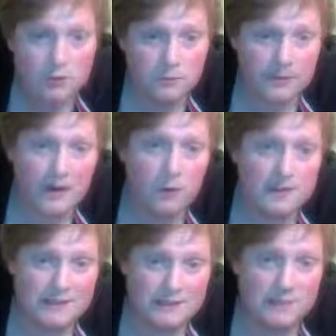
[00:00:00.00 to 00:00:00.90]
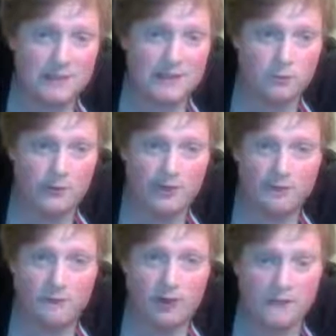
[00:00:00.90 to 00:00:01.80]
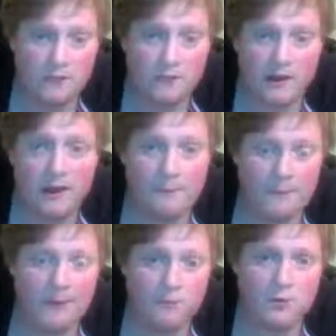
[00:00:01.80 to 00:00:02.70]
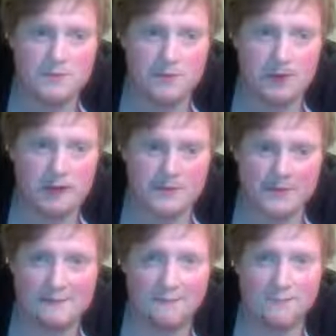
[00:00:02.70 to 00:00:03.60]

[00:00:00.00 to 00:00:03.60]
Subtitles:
But now I still played queen a5, so yeah, that was my idea.